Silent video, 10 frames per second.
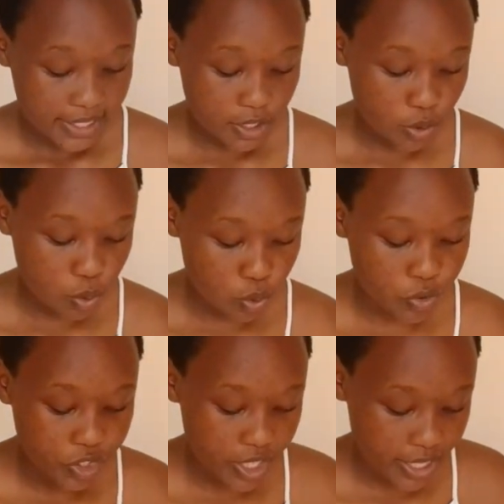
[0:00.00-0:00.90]
He who
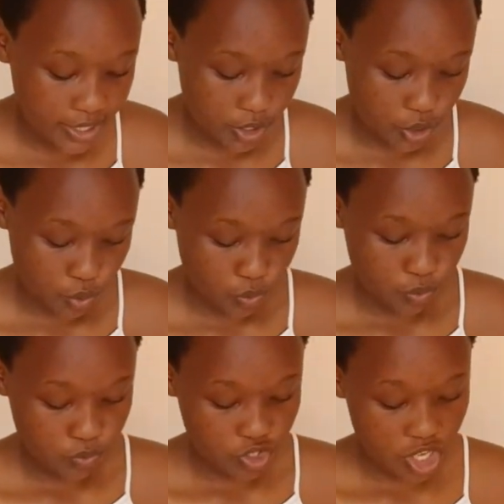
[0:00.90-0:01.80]
created you,
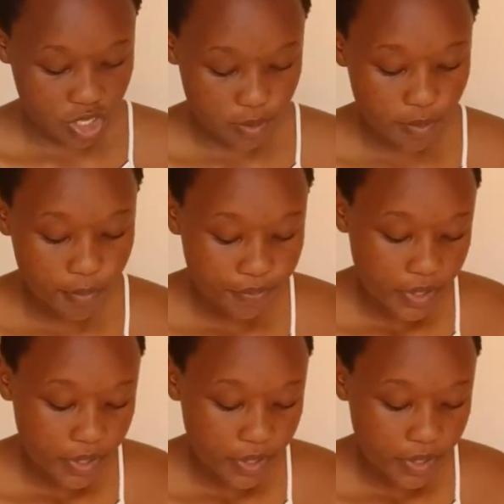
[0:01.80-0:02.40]
Jacob,